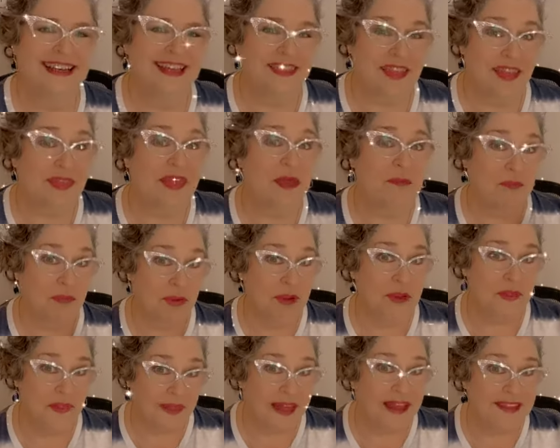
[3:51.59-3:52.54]
that they
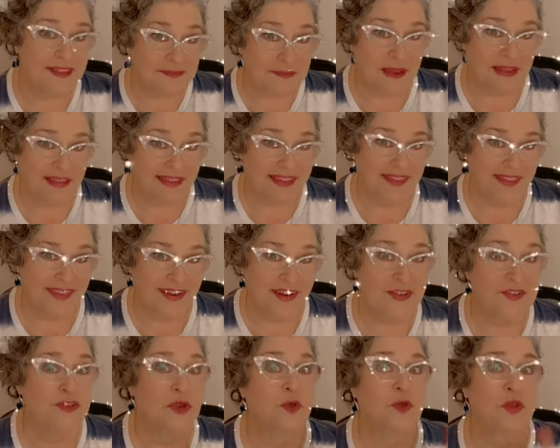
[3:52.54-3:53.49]
put that smell in there
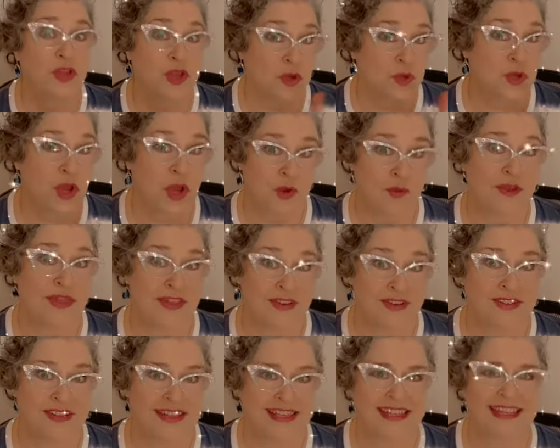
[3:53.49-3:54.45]
so that when
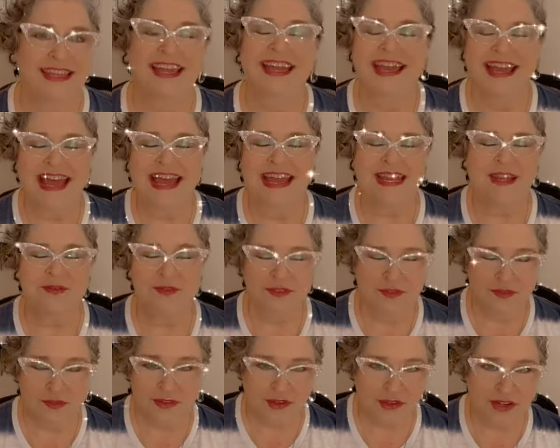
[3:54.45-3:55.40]
there's a leak, and he was
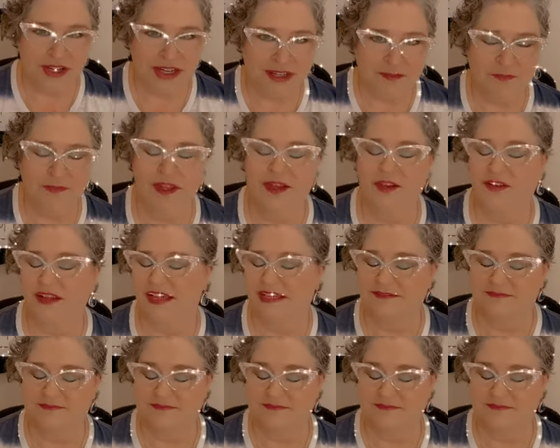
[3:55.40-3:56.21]
flirting? Okay.